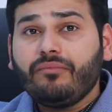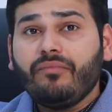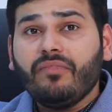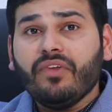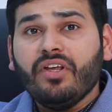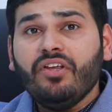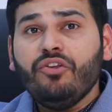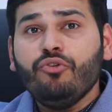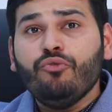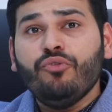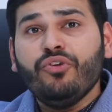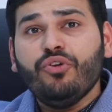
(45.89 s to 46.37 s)

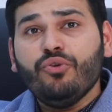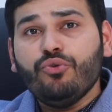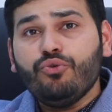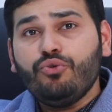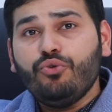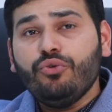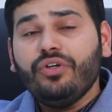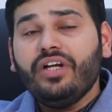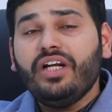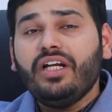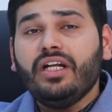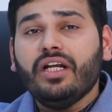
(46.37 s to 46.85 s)
is we used
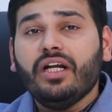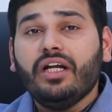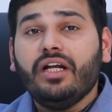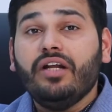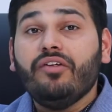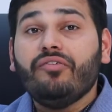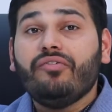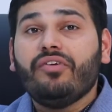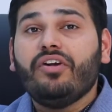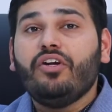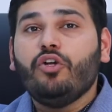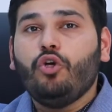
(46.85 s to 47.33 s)
to get
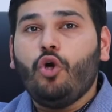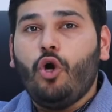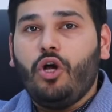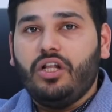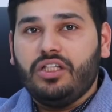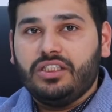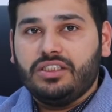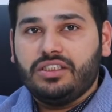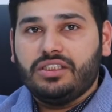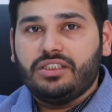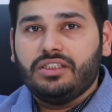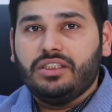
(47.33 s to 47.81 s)
different
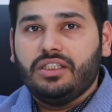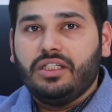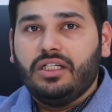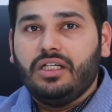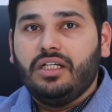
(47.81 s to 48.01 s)
calls